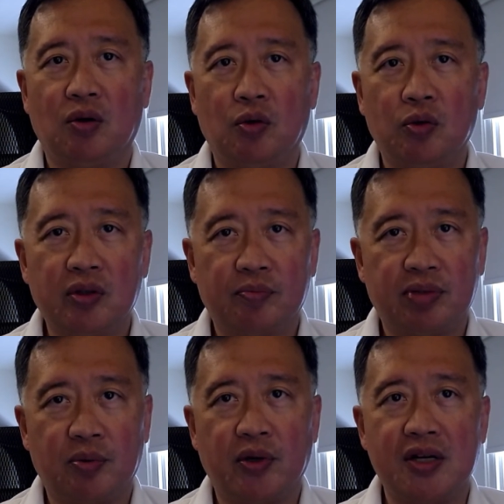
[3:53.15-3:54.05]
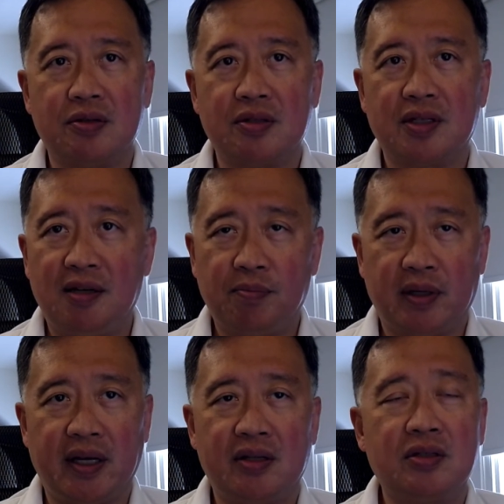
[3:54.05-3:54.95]
all the preparations in
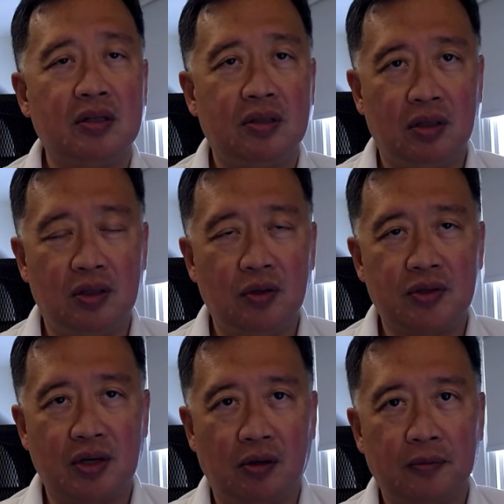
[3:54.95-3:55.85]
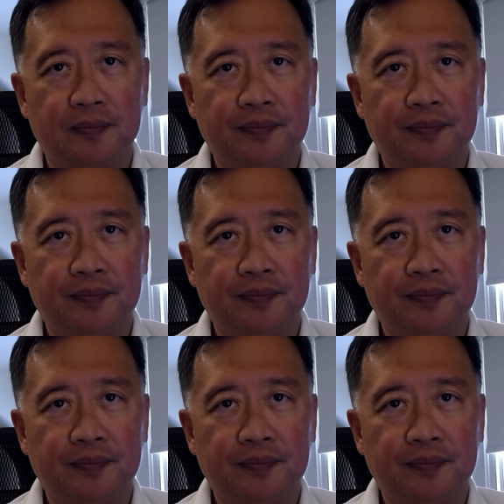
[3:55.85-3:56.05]
place to do so.